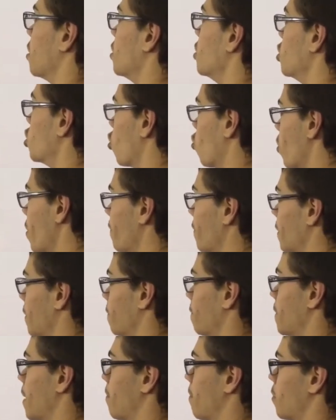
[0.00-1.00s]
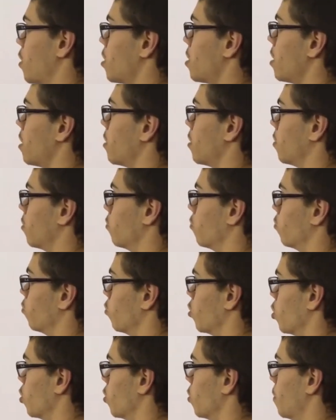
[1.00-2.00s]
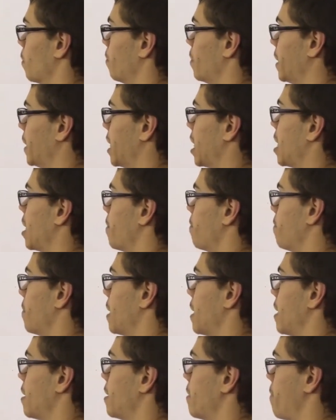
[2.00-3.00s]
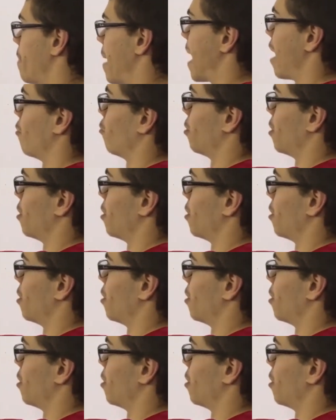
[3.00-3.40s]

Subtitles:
derivative number will become the power.